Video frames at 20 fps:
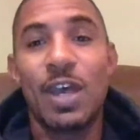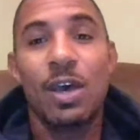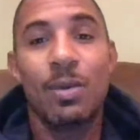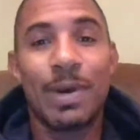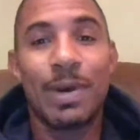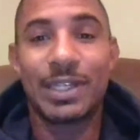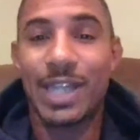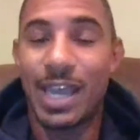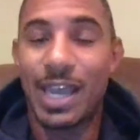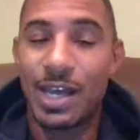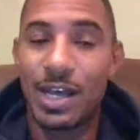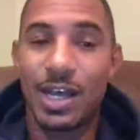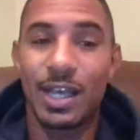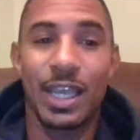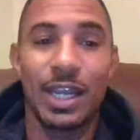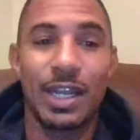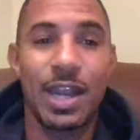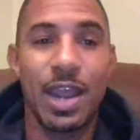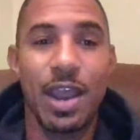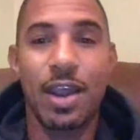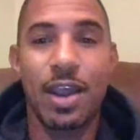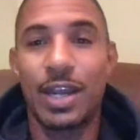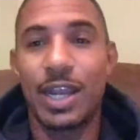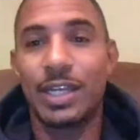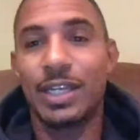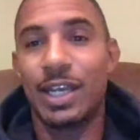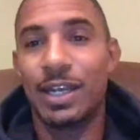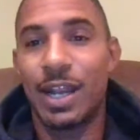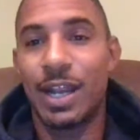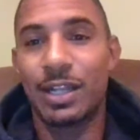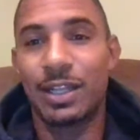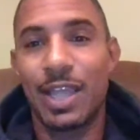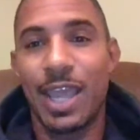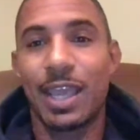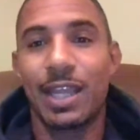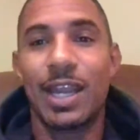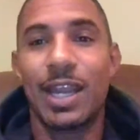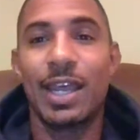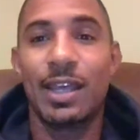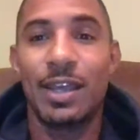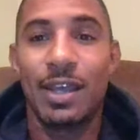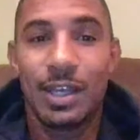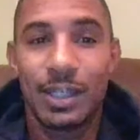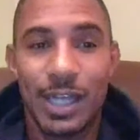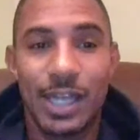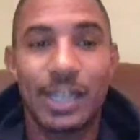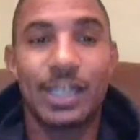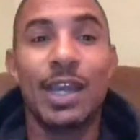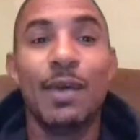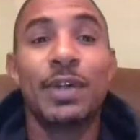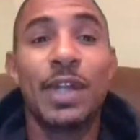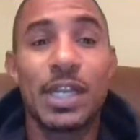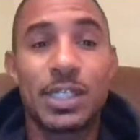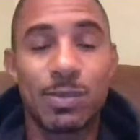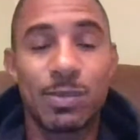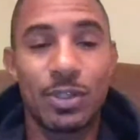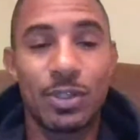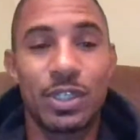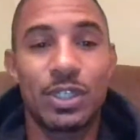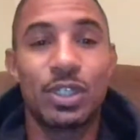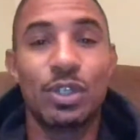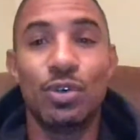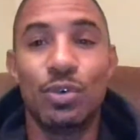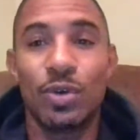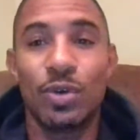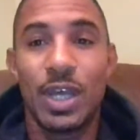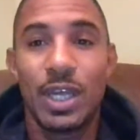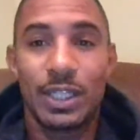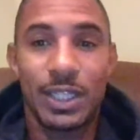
but they hung in there and they did their thing and they did what they're supposed to do.